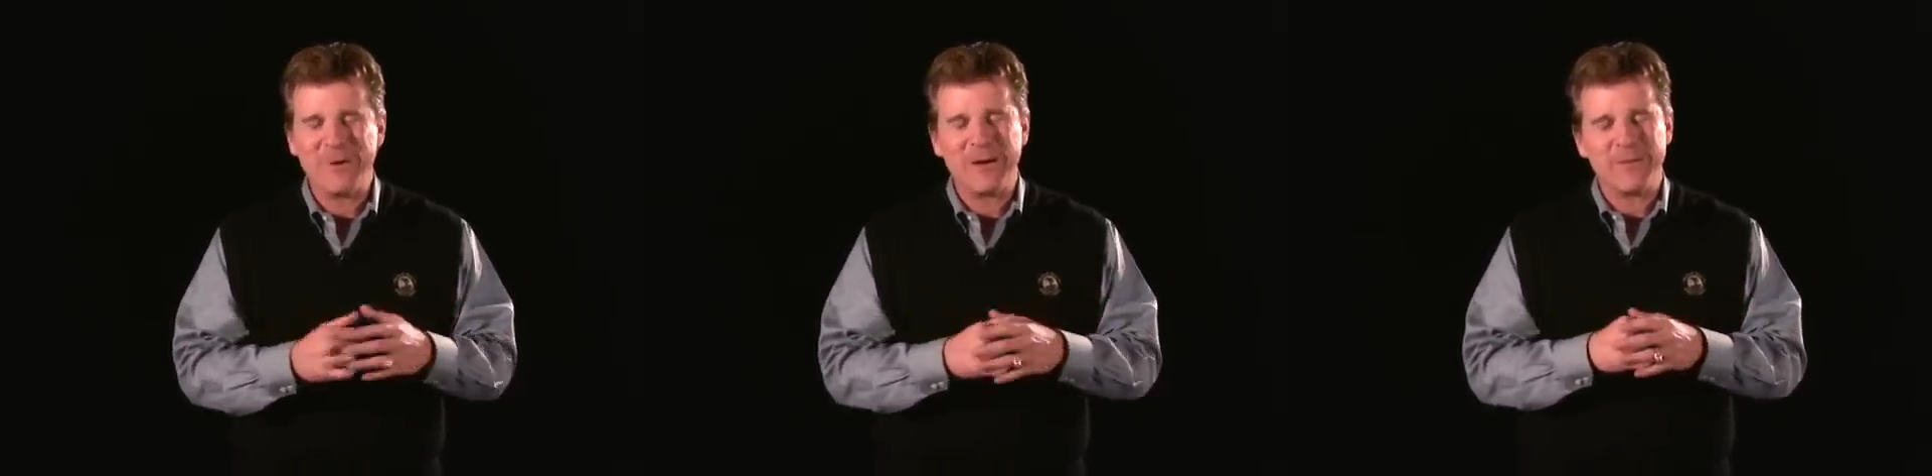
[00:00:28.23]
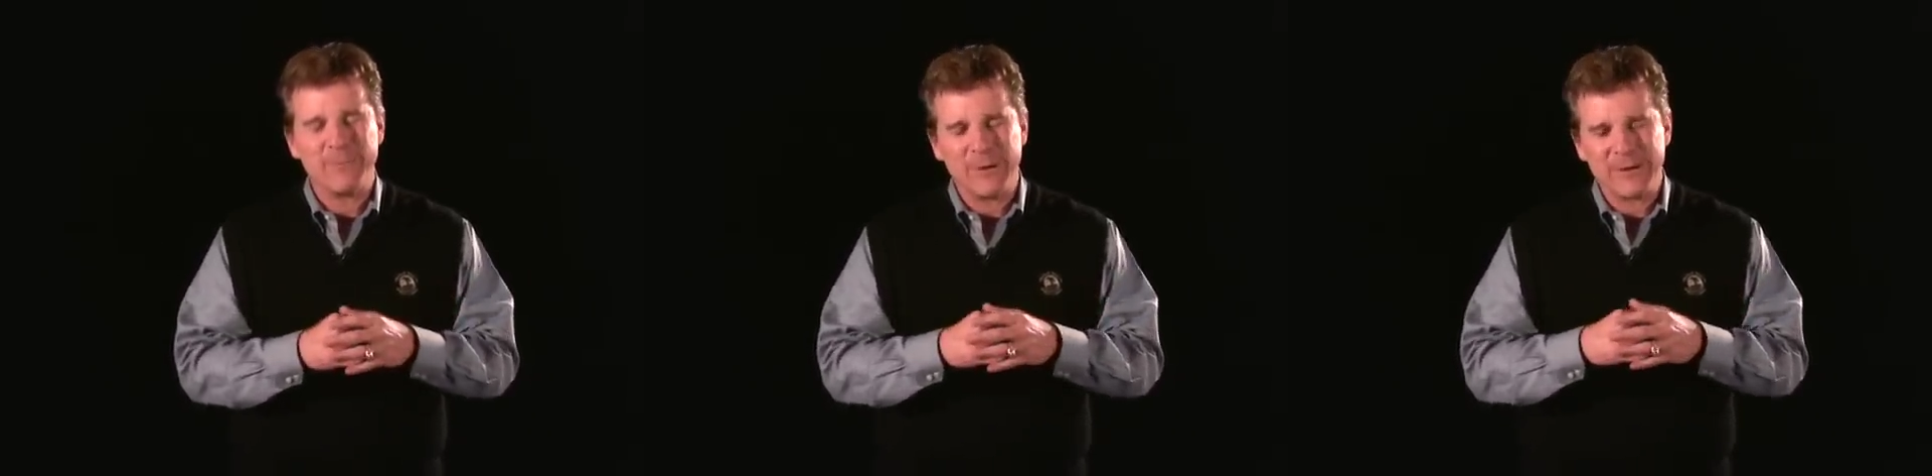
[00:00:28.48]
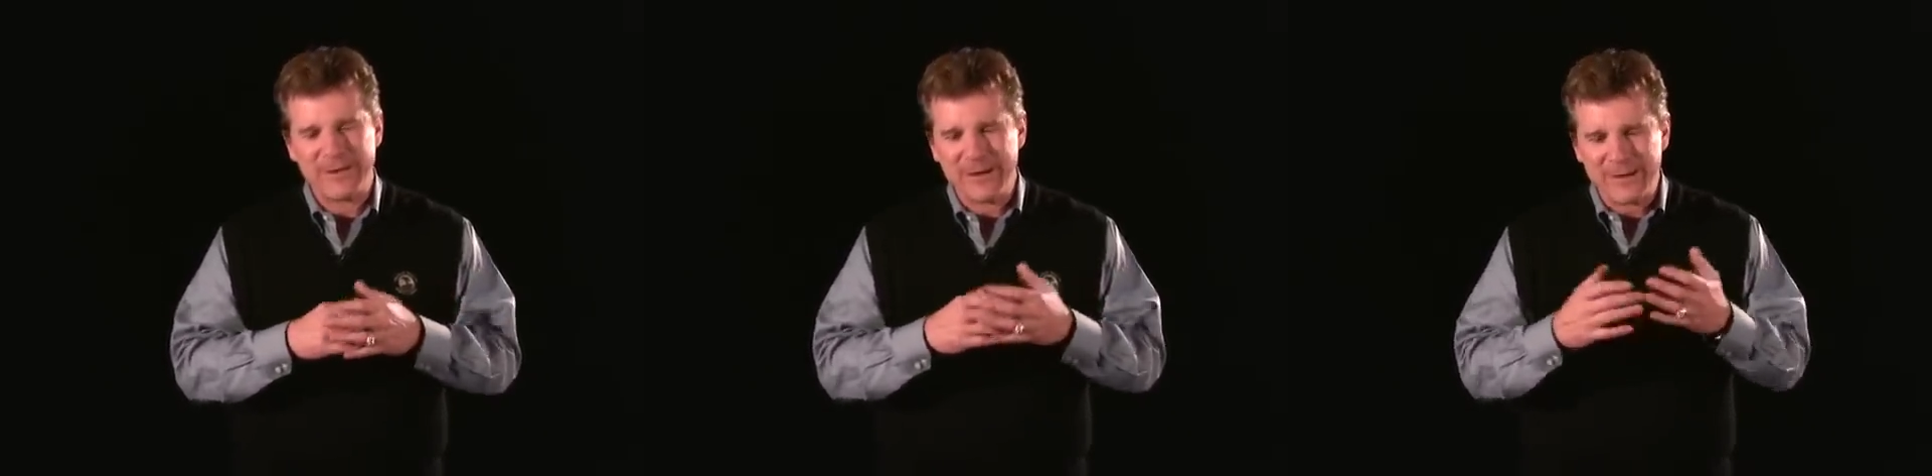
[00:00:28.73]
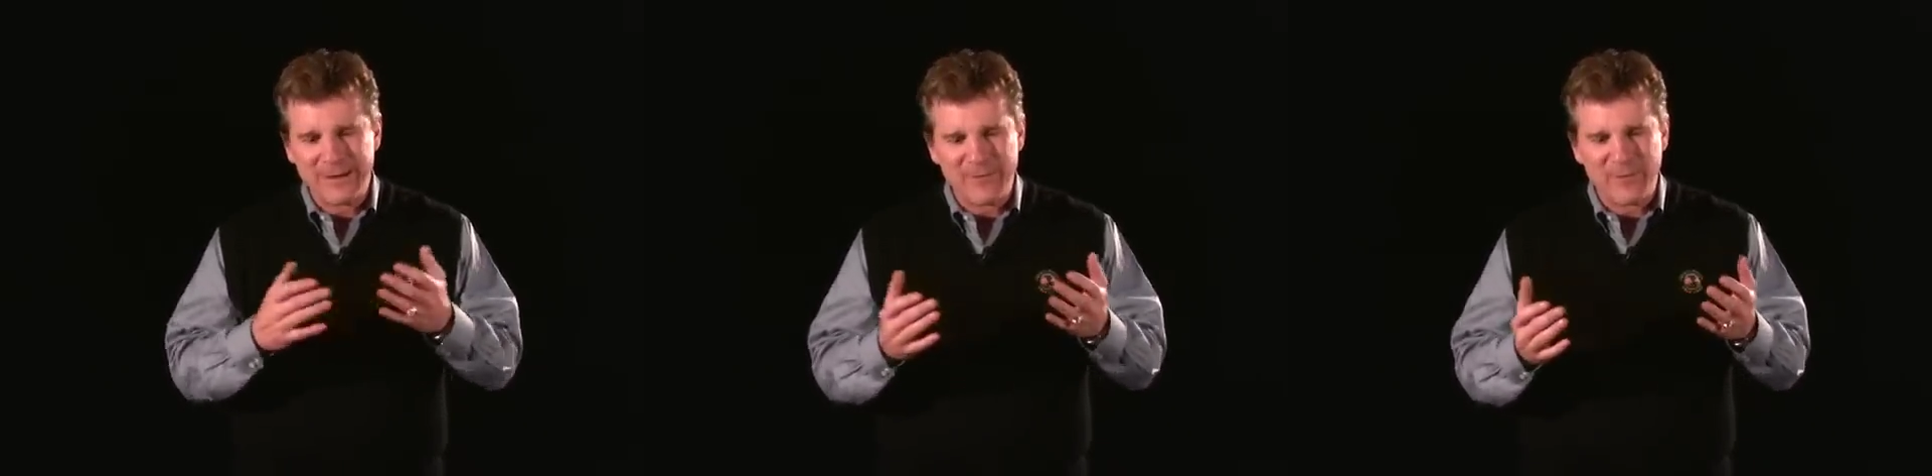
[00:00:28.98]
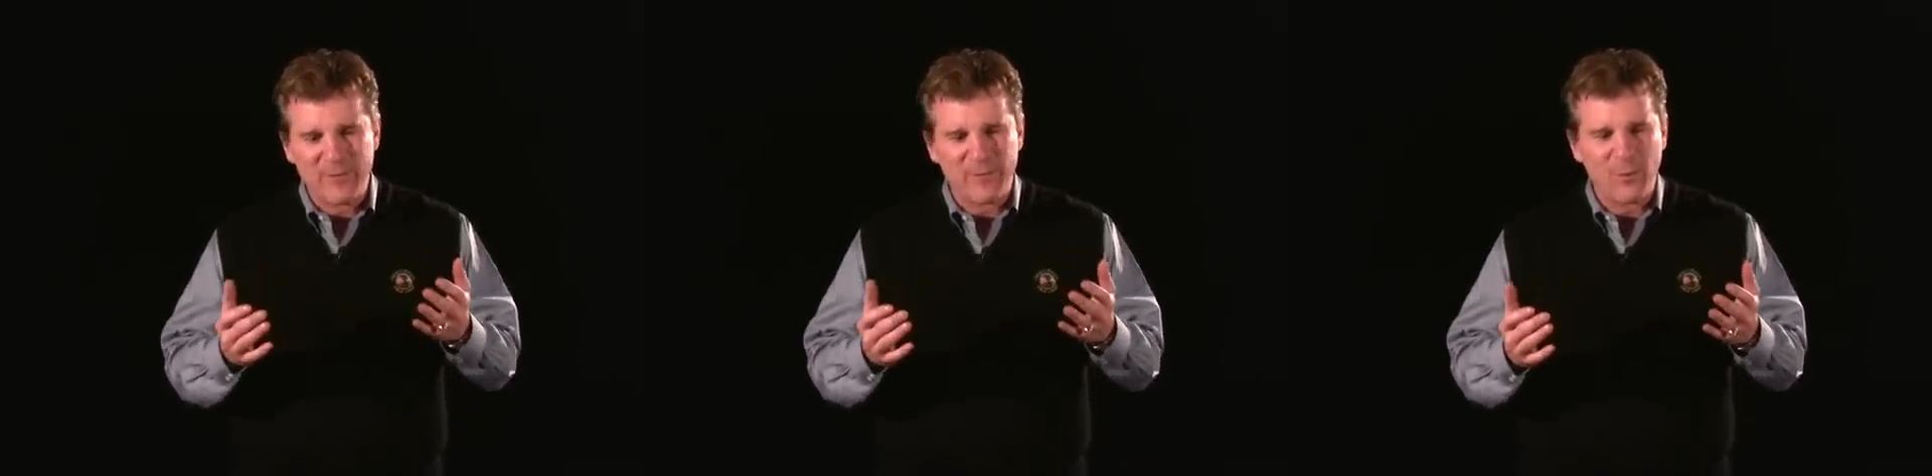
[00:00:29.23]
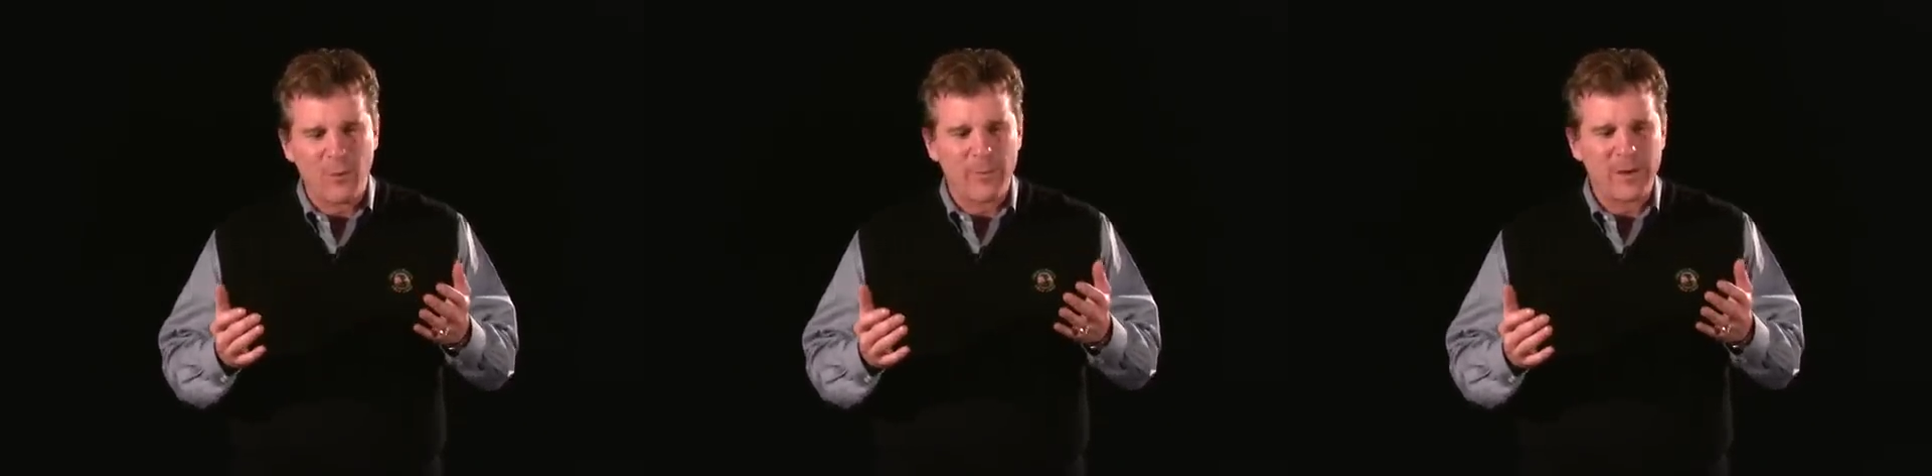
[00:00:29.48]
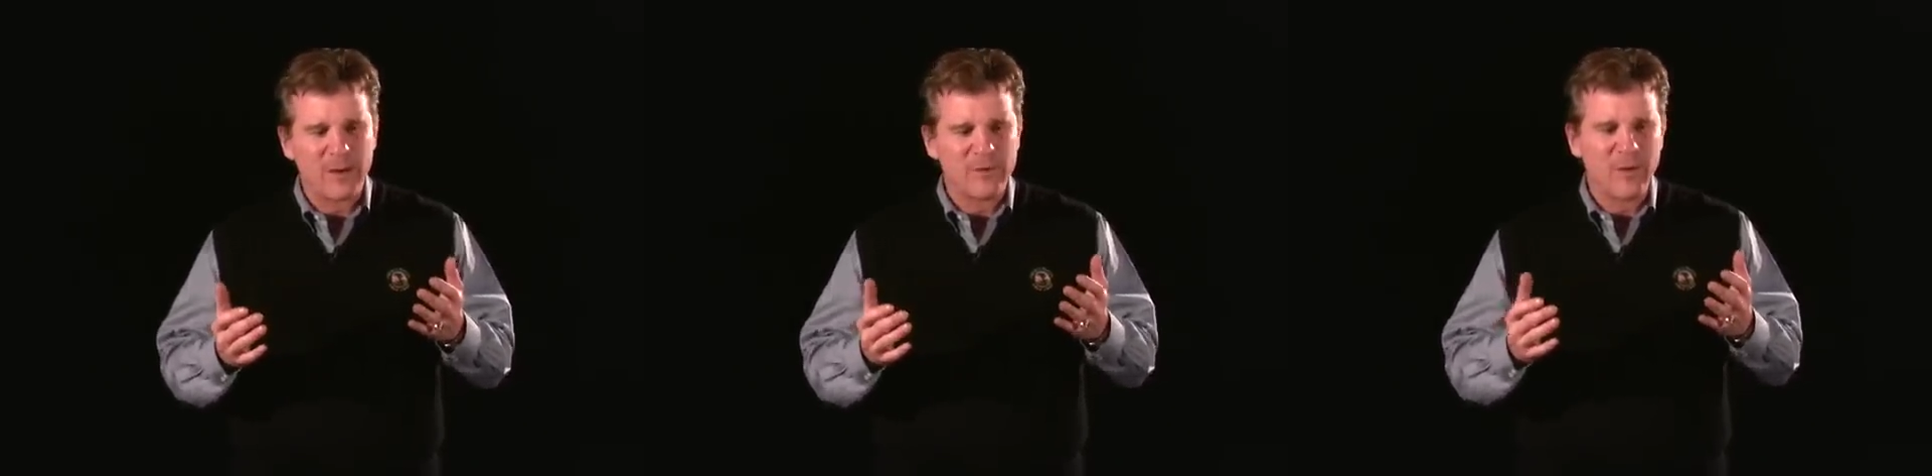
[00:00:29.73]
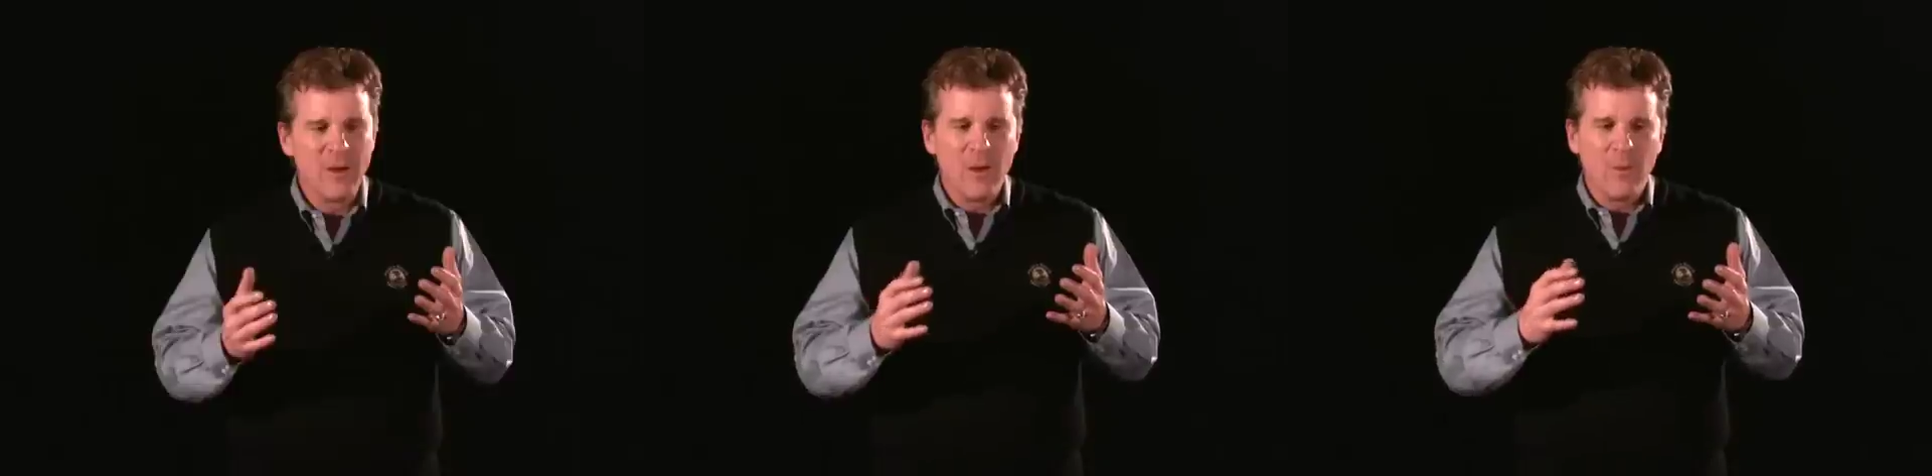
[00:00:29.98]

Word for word: but, but they get left on the floor because